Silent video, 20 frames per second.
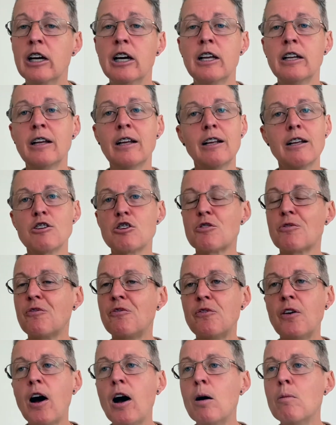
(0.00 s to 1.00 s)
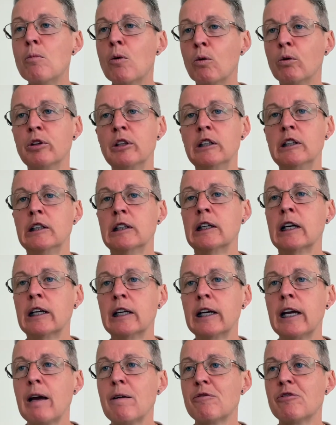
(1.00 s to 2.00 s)
Now, that's far more than you're going to
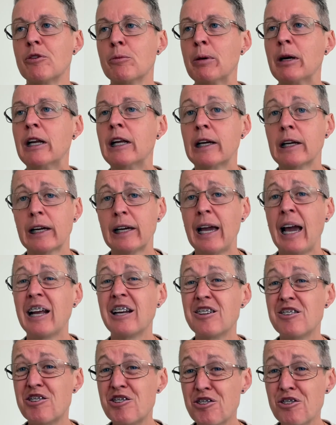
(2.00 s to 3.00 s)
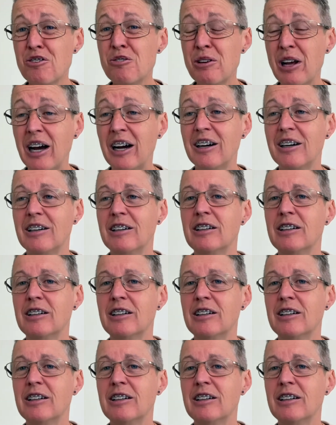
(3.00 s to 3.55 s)
get from eating a can of tuna.